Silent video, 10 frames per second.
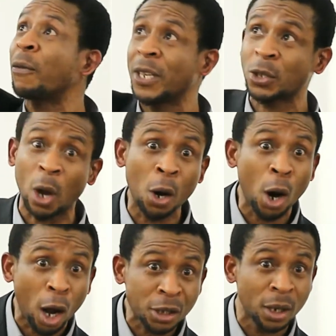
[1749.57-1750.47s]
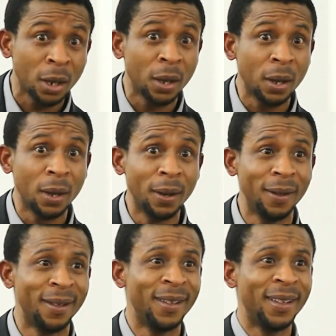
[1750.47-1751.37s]
of the sun god.
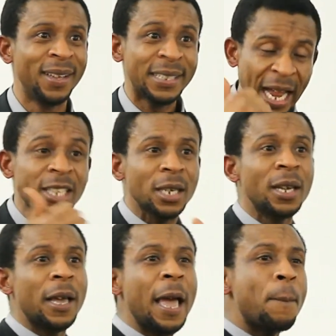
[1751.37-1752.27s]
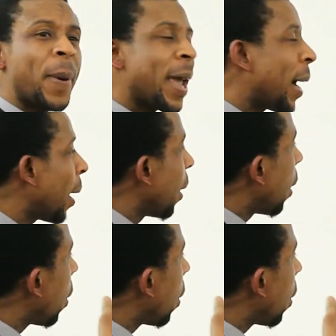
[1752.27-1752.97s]
That empire